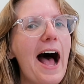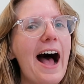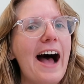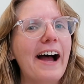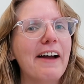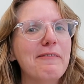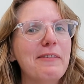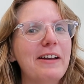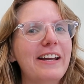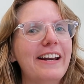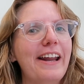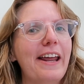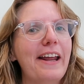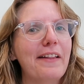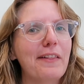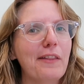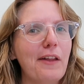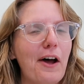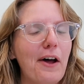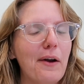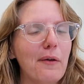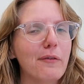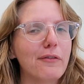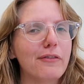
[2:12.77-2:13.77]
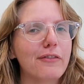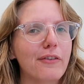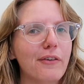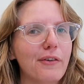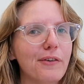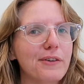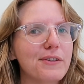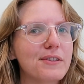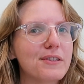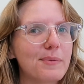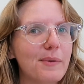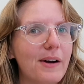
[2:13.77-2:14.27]
I made a lot of
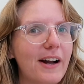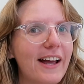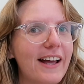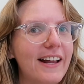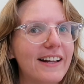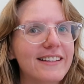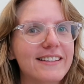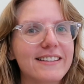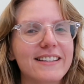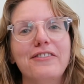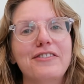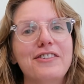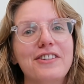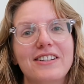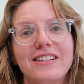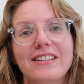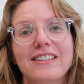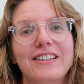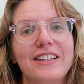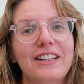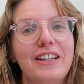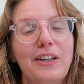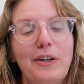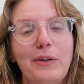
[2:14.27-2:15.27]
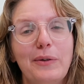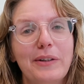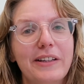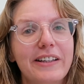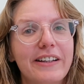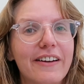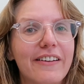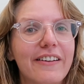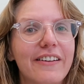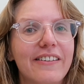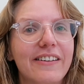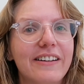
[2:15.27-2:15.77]
full spreads of just cute
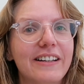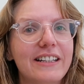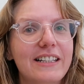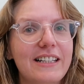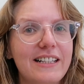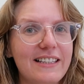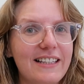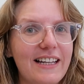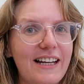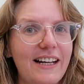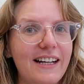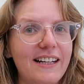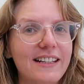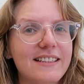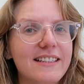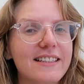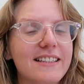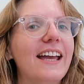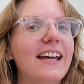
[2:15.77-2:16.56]
little designs,